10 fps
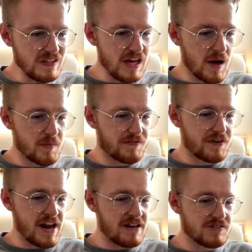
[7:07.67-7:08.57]
But
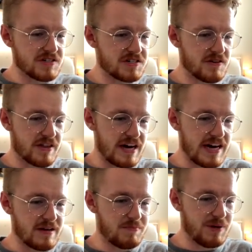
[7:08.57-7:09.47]
for now, just know that
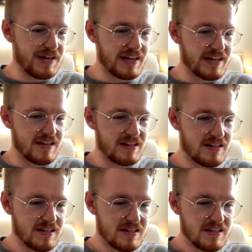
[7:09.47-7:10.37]
I am putting in
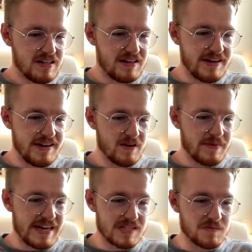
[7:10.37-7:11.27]
near
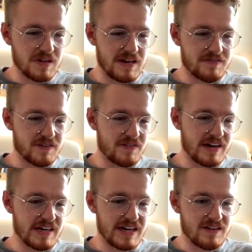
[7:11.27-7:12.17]
maximal effort
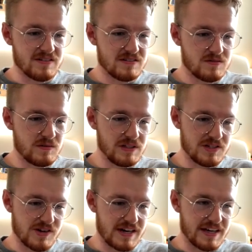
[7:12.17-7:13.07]
right now.
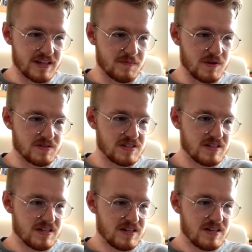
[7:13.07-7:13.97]
Really trying to get the most
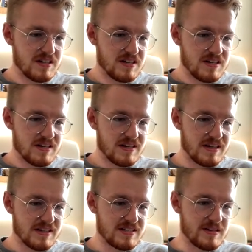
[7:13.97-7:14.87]

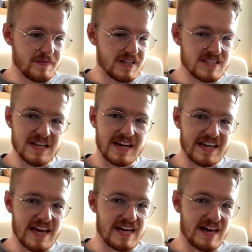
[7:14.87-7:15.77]
stimulus that I
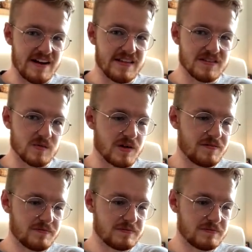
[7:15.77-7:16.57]
can out of this one.